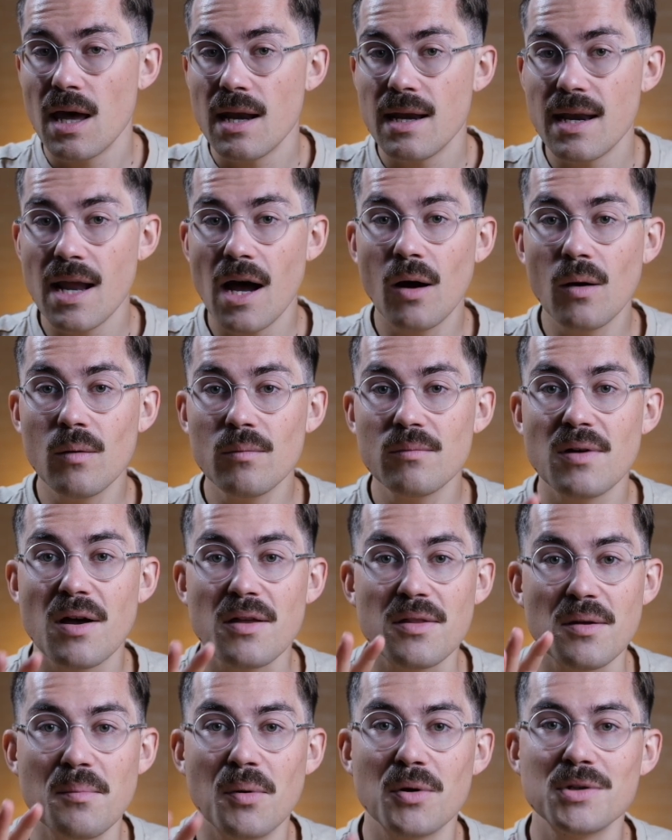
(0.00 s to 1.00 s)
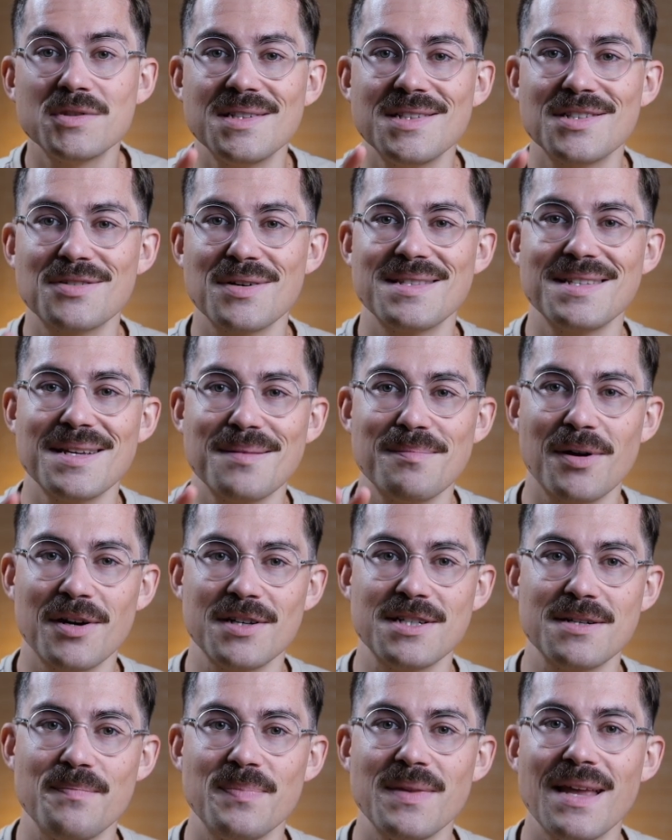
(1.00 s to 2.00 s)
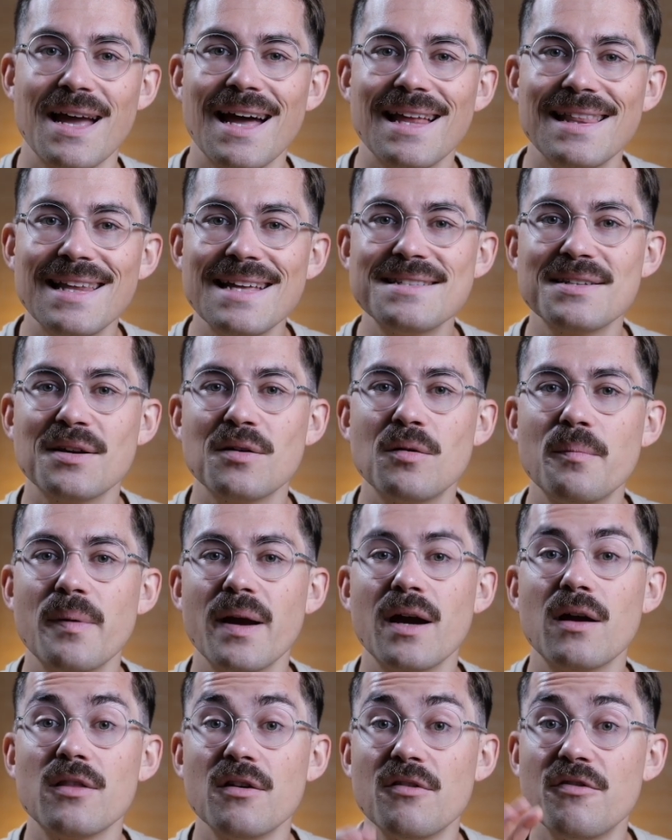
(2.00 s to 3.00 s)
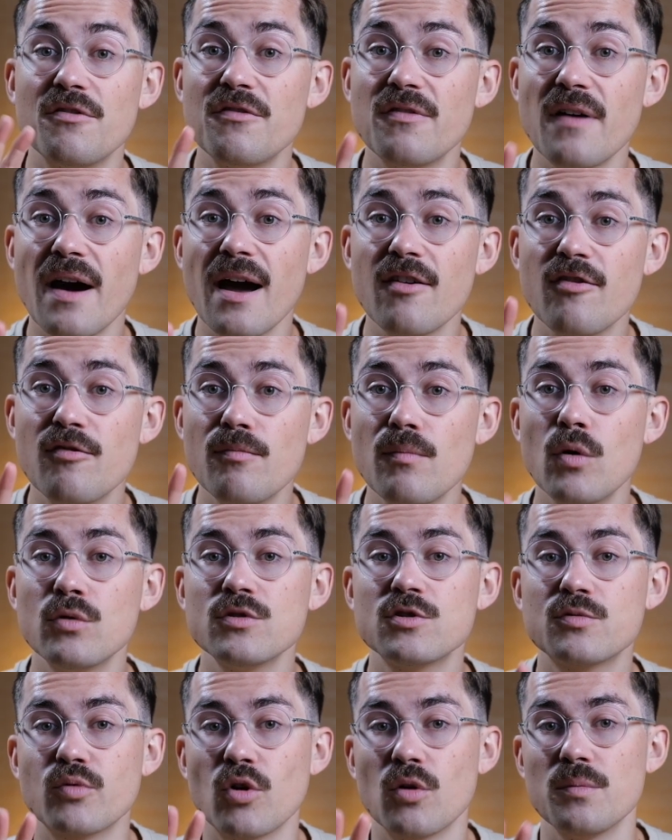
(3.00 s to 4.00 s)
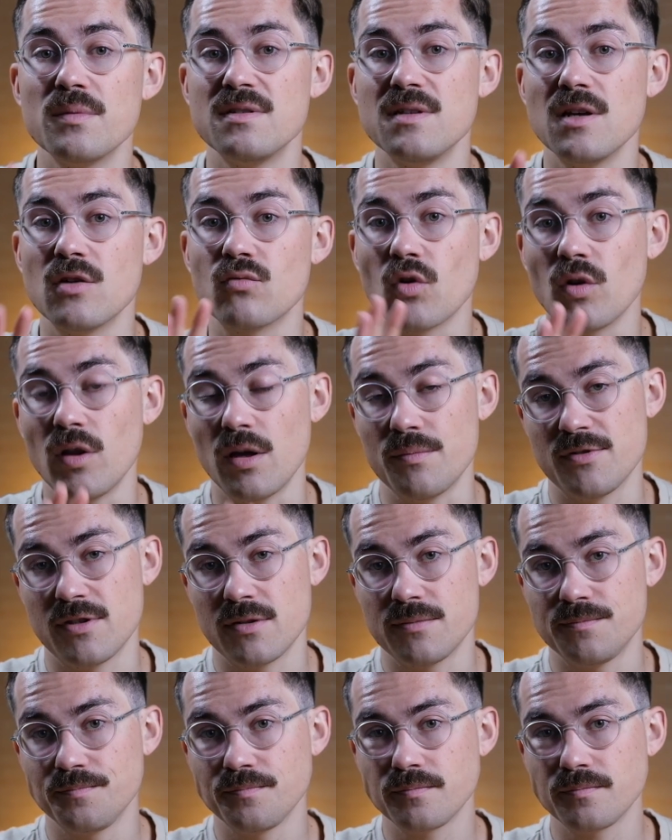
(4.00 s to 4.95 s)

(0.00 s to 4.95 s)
Now, the most interesting part. Let's compare the five most promising rollups.